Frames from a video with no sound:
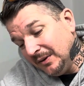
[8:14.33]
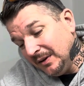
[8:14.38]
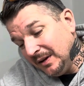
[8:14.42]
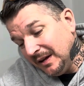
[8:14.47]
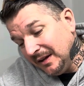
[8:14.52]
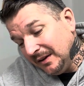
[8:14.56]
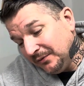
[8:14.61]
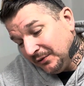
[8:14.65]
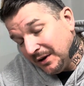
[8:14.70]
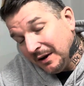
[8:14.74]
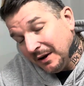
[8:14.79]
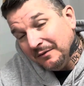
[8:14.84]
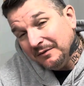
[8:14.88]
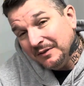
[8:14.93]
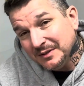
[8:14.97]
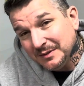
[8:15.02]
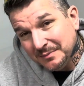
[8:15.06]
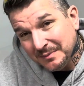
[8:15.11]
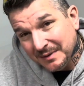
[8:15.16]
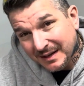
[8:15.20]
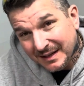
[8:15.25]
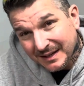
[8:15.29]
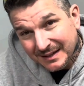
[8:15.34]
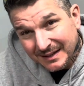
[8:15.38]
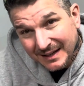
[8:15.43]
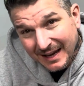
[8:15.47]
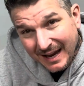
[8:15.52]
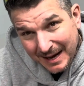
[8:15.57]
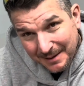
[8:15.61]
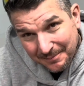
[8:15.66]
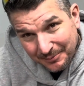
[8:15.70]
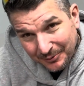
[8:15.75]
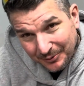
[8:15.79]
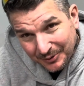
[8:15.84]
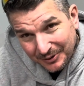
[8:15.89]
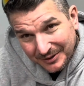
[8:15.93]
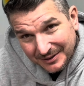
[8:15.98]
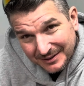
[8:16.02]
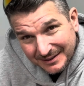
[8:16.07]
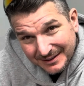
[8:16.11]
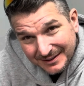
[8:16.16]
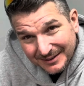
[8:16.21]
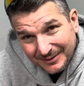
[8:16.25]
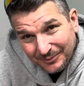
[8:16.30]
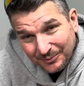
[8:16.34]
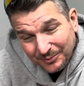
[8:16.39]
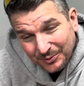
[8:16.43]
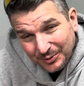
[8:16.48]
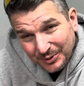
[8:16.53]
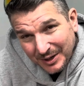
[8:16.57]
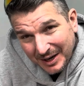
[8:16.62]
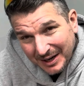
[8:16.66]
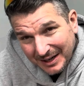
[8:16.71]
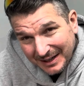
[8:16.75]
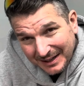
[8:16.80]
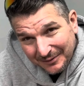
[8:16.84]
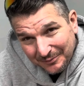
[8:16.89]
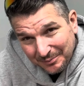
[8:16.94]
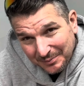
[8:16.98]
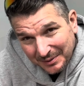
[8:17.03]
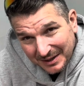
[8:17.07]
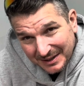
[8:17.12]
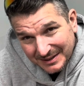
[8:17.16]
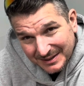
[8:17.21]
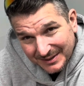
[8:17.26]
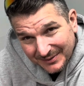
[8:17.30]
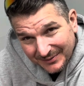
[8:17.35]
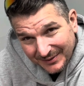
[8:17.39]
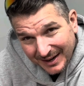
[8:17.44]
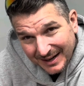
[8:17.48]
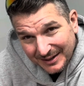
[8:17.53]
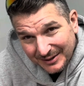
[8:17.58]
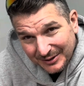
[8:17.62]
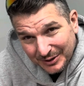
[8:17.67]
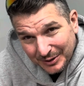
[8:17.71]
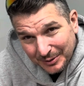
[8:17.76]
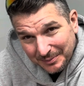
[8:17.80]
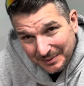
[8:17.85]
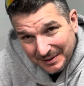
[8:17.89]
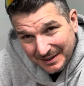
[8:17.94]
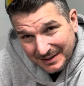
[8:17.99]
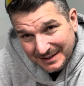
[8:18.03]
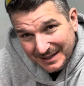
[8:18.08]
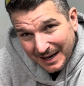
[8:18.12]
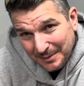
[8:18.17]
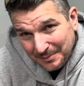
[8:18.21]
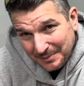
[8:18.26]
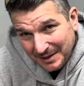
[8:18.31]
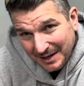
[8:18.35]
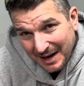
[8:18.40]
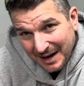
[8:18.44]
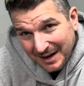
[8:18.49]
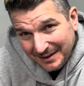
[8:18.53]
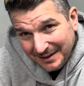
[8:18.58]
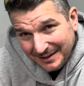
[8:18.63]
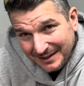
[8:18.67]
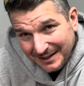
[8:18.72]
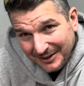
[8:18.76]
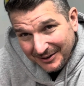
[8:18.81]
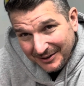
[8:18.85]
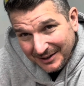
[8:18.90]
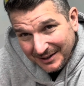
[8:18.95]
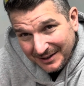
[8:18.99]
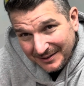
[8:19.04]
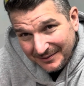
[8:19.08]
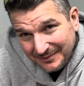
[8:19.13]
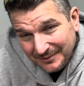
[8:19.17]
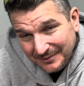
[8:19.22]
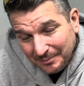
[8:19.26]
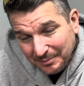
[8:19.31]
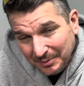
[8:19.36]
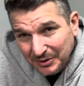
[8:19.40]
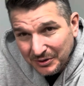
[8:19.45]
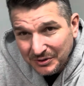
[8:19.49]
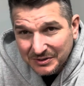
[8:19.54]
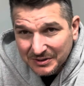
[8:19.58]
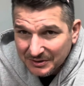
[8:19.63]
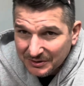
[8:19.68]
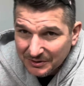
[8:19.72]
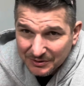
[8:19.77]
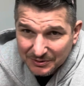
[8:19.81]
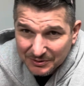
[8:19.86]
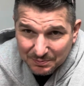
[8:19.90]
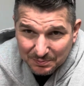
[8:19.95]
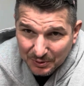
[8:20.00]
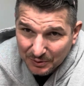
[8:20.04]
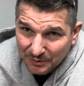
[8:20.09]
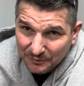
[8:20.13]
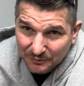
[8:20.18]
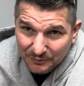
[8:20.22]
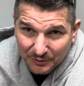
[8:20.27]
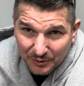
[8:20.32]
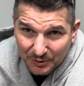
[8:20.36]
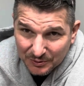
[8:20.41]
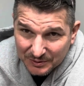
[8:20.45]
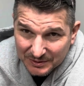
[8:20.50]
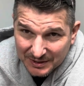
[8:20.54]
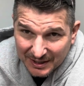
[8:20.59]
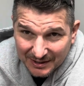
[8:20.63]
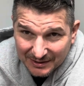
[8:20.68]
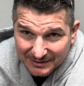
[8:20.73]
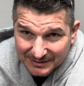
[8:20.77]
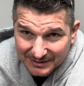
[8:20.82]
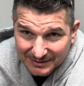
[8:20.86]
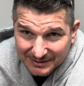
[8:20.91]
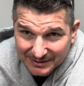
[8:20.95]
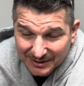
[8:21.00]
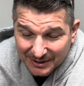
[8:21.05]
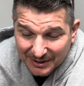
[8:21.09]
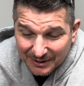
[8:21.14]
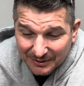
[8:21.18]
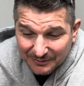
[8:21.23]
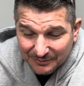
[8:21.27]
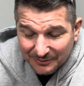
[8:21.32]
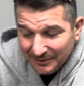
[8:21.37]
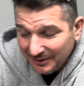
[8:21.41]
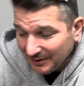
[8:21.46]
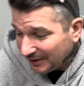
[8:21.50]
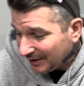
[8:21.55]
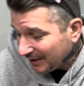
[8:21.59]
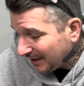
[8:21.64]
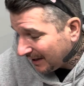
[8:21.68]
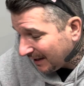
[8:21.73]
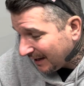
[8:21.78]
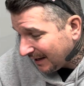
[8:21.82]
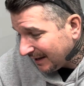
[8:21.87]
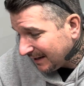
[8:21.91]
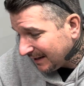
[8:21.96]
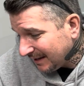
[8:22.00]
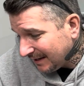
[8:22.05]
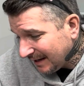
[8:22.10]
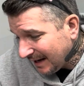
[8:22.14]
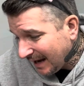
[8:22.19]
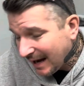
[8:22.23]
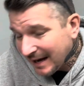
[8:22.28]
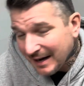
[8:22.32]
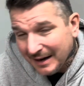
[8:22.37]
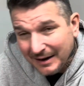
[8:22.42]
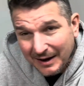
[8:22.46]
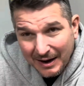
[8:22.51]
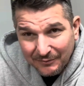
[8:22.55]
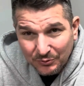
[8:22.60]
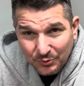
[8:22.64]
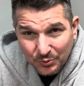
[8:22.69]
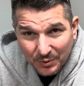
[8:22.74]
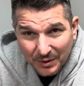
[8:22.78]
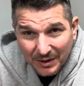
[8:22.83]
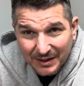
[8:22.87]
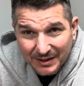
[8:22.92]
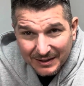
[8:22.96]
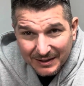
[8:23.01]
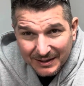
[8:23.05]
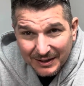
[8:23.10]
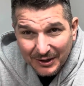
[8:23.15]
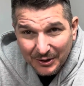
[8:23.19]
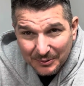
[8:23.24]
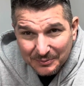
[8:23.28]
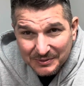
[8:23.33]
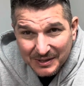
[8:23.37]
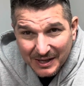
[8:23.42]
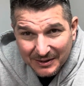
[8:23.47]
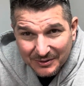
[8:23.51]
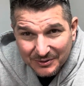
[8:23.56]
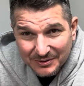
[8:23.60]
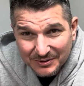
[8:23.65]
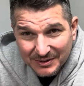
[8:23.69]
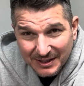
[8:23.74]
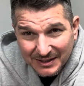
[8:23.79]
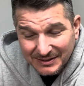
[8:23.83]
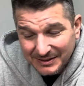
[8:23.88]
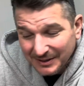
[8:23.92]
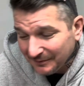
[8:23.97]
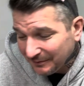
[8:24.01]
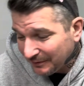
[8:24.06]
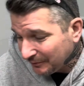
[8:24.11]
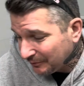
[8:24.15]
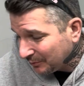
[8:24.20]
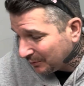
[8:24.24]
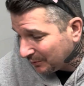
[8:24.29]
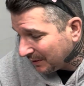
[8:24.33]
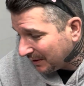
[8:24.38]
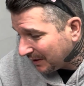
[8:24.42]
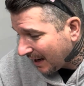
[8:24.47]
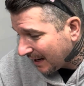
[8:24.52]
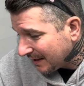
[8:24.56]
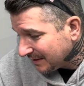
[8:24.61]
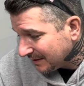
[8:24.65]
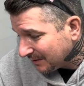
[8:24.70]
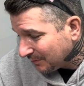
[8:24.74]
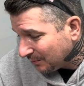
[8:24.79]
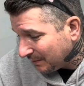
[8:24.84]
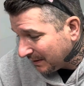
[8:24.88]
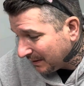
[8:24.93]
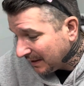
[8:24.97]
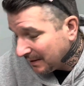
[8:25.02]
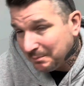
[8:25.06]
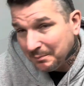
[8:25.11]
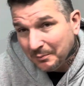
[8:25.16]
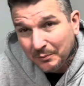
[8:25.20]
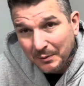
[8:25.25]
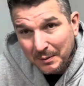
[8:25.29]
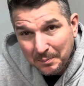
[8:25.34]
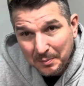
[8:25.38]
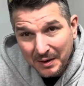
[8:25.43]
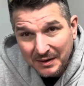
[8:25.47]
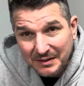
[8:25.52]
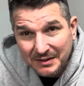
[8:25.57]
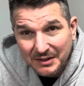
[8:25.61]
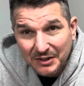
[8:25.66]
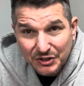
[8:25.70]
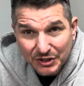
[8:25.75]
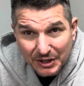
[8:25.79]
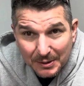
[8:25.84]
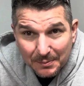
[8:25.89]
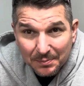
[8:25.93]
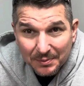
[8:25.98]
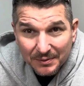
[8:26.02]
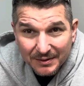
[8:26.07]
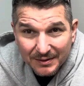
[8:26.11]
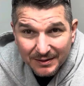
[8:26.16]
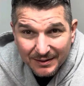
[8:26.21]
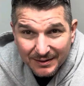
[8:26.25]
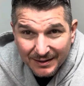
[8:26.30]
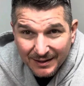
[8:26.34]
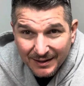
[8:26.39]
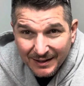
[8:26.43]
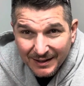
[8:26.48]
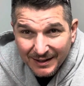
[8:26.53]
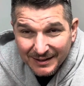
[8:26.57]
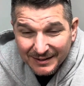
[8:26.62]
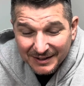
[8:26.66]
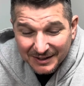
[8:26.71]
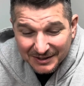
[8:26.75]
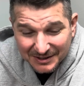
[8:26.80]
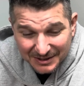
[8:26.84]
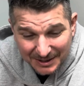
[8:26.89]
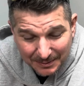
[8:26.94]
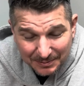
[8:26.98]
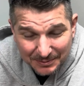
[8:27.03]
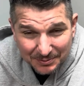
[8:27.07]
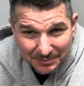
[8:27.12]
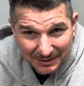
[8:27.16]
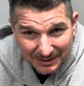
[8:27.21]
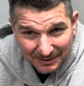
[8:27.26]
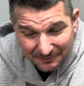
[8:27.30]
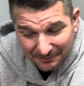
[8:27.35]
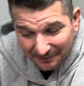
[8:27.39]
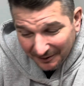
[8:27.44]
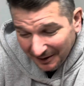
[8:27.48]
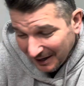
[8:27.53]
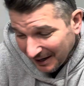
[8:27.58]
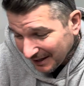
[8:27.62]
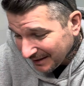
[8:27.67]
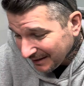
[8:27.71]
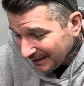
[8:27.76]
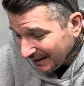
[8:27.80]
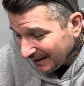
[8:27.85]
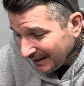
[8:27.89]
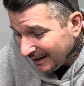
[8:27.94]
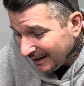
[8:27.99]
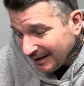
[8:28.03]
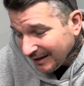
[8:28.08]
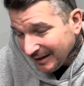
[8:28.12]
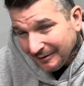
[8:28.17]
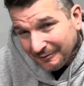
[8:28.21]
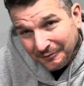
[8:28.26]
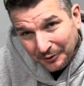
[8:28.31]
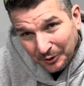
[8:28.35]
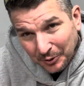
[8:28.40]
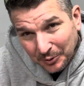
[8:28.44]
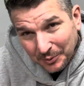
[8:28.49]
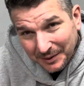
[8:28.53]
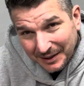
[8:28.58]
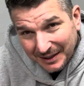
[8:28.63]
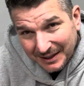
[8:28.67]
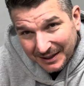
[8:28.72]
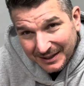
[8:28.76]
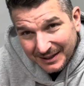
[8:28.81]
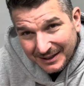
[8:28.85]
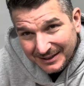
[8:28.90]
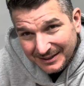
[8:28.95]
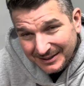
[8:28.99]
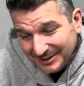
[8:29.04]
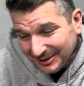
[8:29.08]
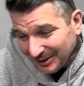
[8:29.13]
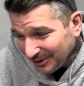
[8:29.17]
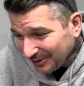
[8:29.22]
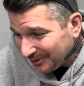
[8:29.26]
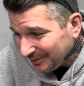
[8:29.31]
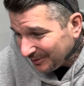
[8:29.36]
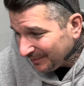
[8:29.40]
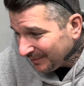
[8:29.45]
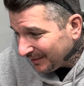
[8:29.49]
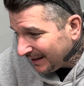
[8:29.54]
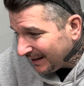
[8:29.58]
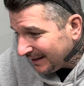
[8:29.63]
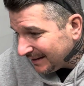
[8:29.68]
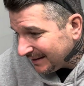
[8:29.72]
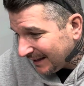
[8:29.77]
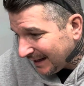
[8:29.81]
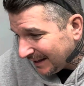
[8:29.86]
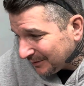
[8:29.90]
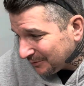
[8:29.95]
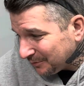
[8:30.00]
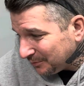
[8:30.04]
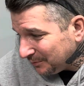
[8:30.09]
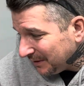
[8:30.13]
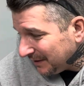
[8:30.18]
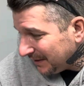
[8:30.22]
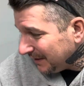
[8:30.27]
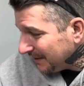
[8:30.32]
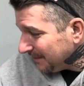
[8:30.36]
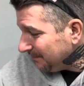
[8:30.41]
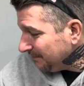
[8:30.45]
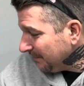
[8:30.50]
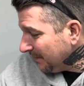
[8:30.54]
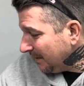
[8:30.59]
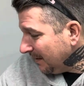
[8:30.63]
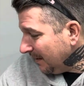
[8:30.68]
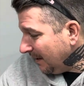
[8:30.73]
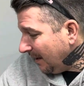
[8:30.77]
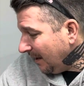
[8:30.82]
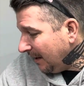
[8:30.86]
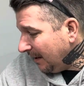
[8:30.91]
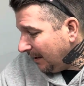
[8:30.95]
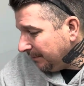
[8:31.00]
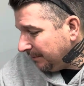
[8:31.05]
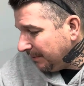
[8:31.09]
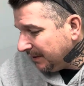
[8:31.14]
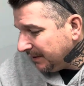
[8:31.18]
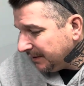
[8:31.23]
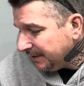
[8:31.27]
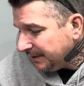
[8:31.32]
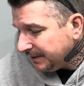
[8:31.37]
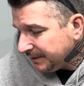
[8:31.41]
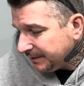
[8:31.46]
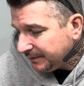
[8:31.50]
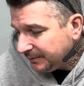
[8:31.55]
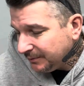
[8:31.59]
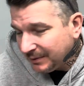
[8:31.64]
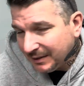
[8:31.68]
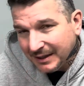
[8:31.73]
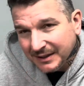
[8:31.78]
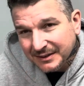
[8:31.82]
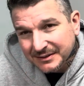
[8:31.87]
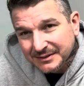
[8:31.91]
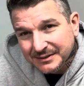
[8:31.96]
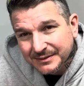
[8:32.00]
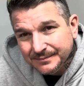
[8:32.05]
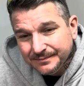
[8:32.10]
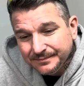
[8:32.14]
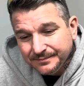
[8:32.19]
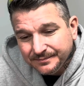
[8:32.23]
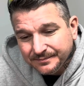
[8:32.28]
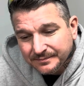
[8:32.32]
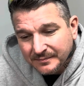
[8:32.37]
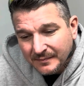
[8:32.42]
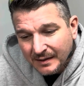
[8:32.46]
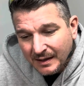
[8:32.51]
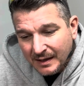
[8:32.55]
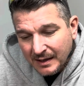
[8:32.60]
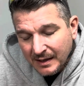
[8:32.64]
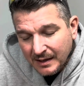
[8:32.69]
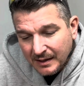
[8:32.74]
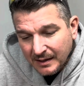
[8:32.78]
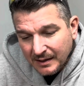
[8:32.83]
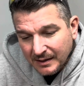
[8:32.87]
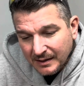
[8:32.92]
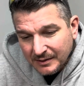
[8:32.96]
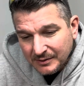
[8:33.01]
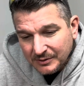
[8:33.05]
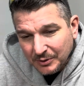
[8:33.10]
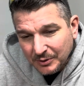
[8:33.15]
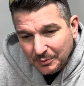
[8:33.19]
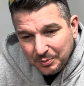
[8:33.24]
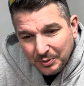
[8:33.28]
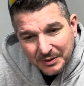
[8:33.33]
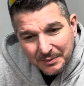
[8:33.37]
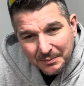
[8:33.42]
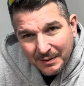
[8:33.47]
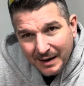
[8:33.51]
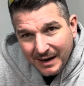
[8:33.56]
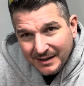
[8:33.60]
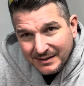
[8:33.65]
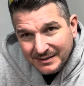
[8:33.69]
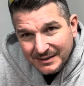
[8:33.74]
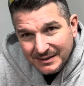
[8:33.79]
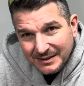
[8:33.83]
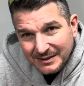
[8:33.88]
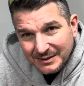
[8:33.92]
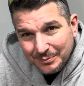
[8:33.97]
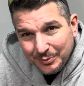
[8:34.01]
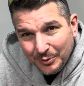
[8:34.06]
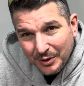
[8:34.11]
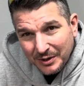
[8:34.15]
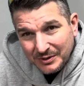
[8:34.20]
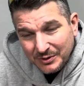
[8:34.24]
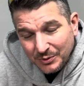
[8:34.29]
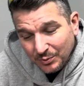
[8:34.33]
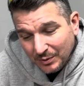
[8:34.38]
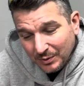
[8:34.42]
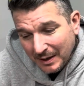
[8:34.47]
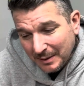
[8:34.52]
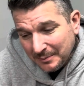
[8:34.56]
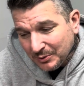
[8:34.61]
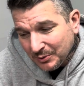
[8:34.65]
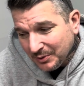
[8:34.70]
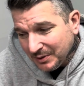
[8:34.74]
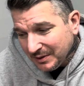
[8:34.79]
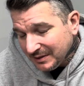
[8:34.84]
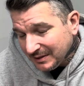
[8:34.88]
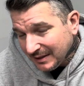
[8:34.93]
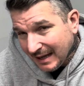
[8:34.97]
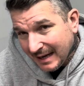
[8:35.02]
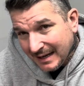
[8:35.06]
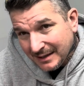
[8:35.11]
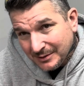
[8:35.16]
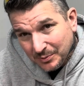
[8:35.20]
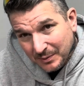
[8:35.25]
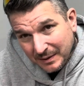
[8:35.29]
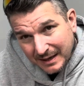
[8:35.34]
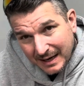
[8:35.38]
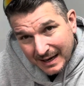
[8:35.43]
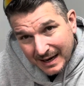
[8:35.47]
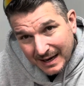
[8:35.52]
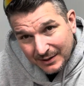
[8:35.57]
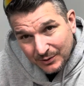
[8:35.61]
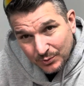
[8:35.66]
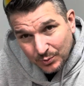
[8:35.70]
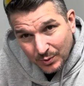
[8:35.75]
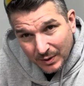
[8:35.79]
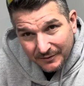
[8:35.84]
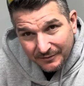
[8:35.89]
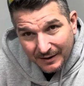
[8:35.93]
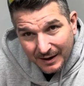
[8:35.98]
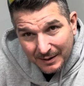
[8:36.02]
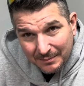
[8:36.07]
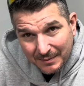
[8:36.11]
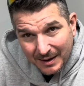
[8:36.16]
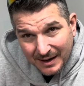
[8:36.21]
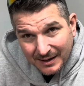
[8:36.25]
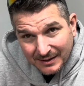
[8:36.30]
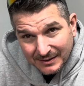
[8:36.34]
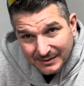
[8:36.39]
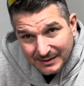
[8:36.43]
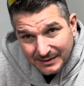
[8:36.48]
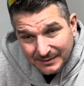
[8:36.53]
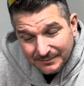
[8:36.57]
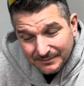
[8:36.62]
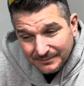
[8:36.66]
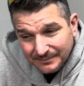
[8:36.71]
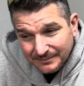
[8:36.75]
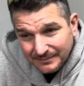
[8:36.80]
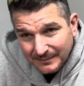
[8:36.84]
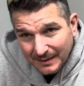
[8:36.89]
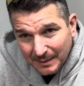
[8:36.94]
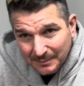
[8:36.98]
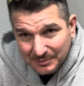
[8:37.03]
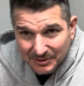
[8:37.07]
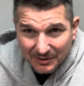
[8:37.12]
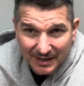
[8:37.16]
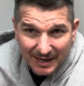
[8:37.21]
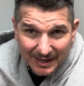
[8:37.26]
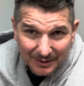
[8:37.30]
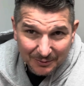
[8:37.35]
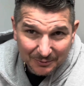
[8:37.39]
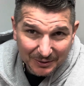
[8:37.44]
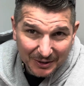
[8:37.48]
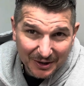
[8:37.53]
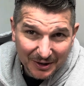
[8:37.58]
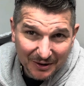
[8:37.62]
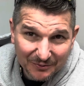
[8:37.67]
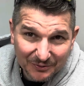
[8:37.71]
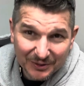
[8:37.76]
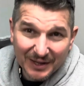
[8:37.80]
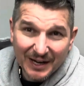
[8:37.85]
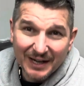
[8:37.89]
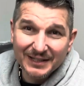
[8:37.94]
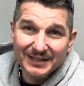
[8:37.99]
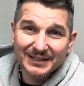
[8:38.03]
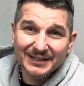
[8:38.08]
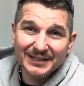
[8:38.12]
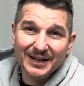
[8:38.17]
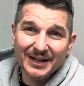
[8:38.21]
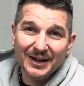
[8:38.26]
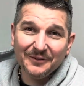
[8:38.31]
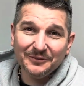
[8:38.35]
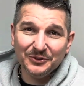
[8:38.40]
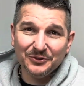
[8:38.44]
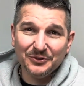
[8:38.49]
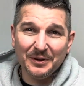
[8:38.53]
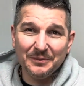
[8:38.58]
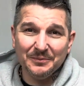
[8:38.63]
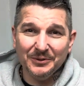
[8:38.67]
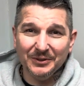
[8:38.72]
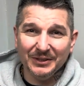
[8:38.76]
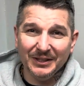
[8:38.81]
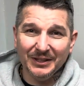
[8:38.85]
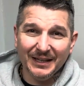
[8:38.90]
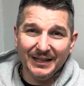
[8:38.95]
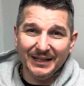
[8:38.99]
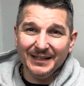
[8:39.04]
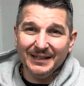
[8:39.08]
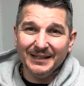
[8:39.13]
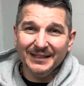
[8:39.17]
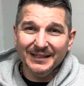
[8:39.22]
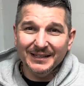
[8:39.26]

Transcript: if you come visit me in April, we're not going to even be in Savannah. You're going to be in Tybee Island area. But there's beautiful hotels and stuff. And everywhere, you know what I'm saying? There's nice stuff everywhere. We picked the cheapest we could find for a week. So that's what we did. What else? So putting the miles in is important. So what I'm doing, last week I got 25 miles in. I'm still kind of recovering. I just got off the treadmill like